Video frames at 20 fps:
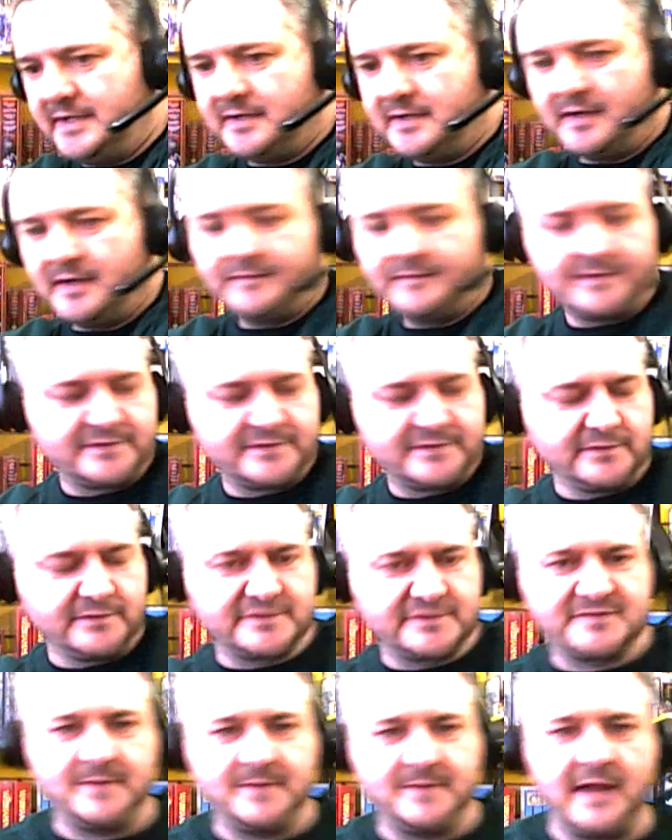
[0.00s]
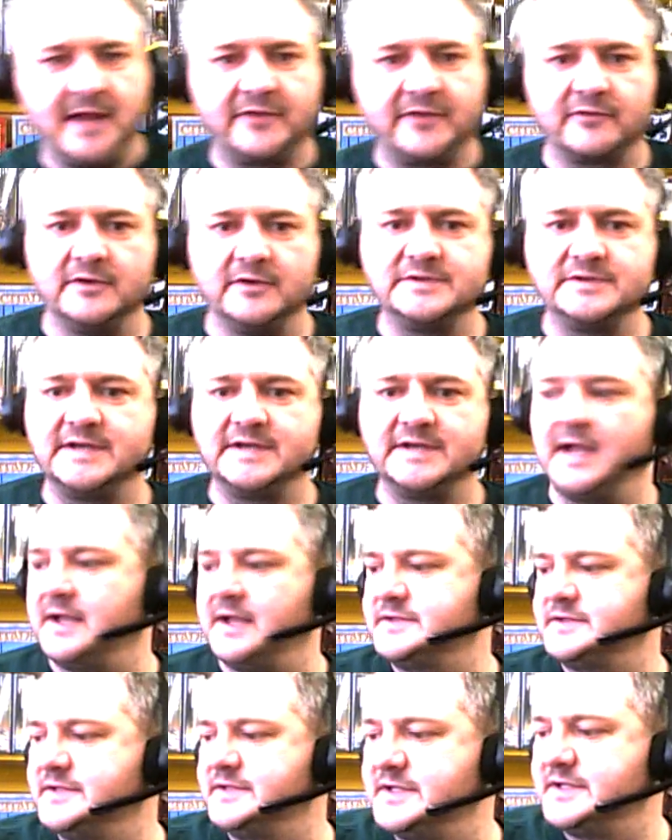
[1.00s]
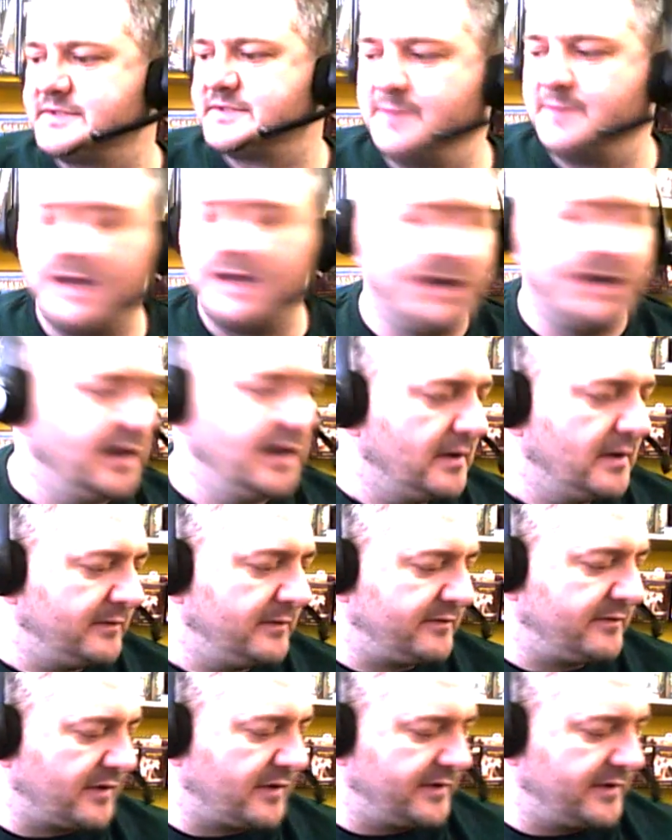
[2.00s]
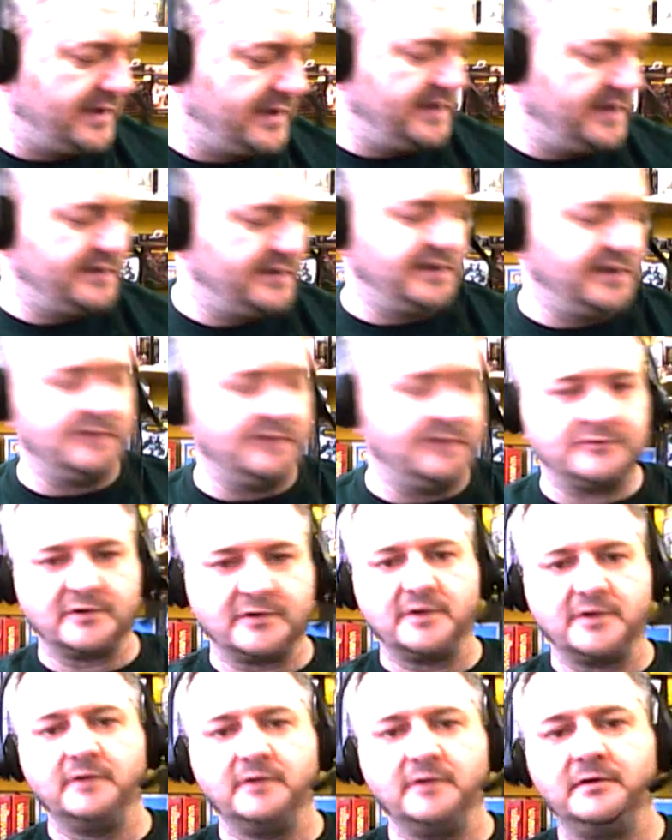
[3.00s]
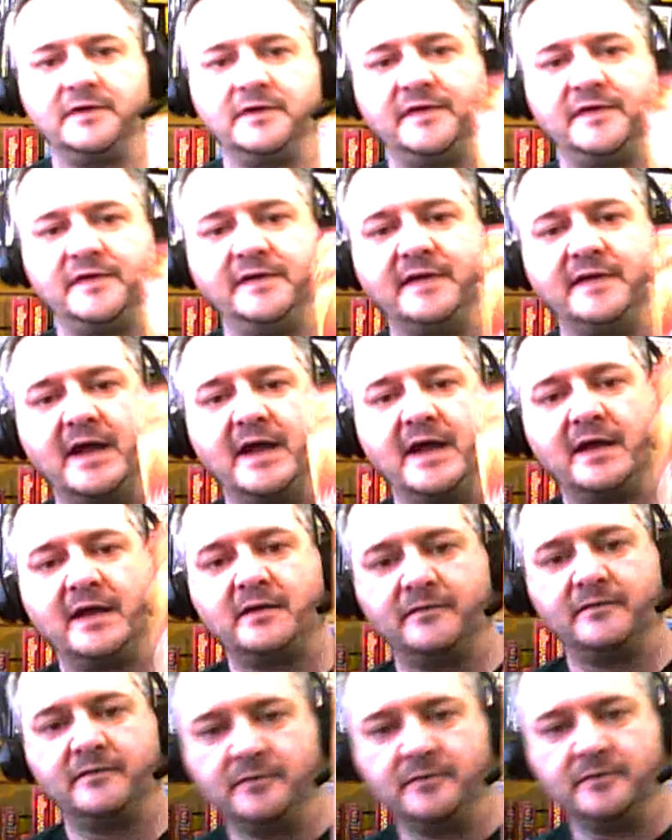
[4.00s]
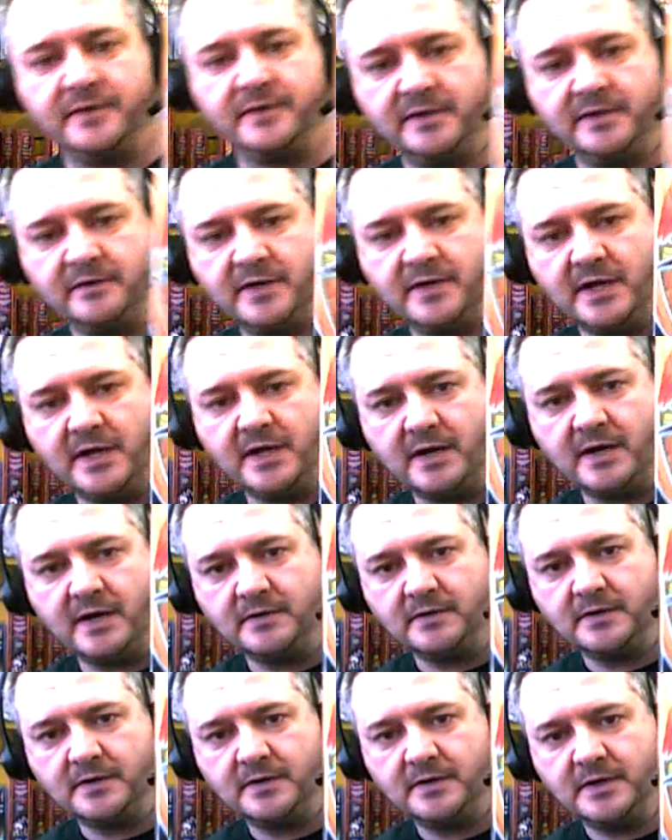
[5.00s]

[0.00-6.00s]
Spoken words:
I've sort of sped through to get to this bit. We've got the new Dragunity deck for Yu-Gi-Oh!